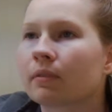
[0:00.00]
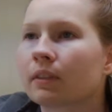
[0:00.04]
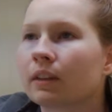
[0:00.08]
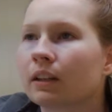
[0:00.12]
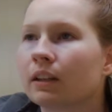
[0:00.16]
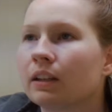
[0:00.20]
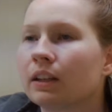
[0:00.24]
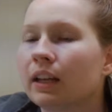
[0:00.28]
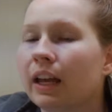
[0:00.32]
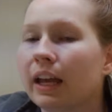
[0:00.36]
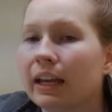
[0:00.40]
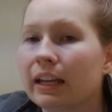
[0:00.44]

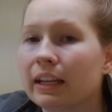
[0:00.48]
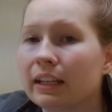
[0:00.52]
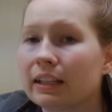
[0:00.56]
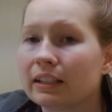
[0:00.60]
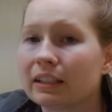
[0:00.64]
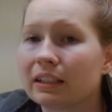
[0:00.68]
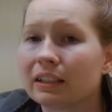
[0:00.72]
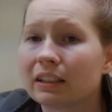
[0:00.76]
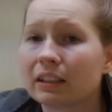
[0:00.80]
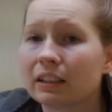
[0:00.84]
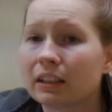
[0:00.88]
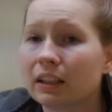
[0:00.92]
8,
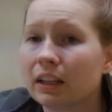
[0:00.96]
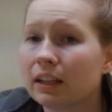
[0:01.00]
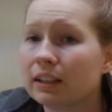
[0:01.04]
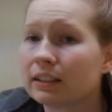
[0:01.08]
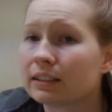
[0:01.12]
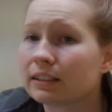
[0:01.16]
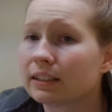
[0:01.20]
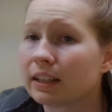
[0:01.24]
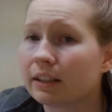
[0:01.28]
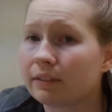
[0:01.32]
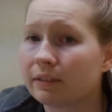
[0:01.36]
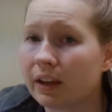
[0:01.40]

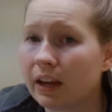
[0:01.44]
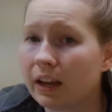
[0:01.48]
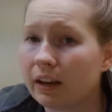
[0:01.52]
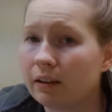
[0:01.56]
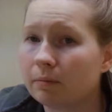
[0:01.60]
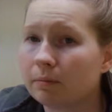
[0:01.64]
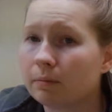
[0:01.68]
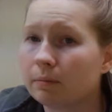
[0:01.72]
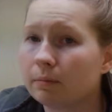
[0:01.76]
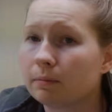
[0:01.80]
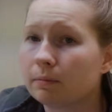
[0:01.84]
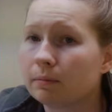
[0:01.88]
because I've
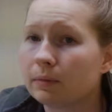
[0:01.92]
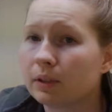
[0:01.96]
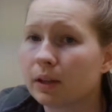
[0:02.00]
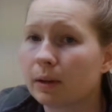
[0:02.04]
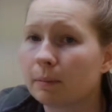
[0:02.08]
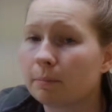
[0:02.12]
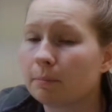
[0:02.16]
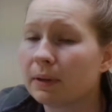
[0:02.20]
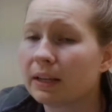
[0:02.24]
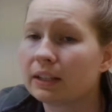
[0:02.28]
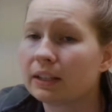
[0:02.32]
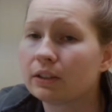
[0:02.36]
had
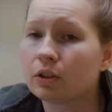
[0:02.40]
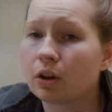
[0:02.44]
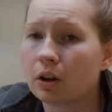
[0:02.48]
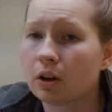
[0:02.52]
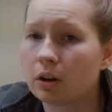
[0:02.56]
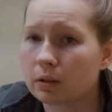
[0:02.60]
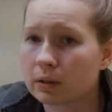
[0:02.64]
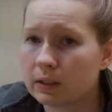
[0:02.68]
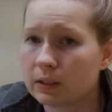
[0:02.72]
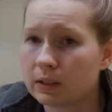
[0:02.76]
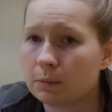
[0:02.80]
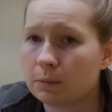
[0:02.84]
big
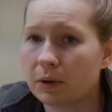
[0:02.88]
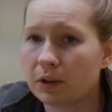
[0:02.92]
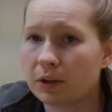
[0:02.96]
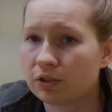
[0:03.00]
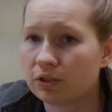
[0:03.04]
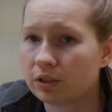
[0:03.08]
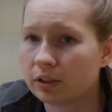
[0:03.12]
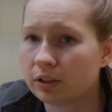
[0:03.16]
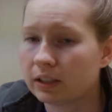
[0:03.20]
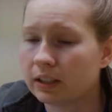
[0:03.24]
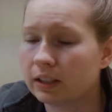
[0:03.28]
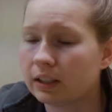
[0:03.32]
dogs
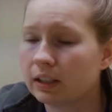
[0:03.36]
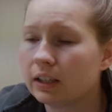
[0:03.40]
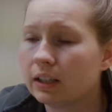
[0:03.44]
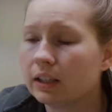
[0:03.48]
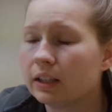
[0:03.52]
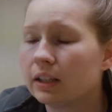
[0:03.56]
especially.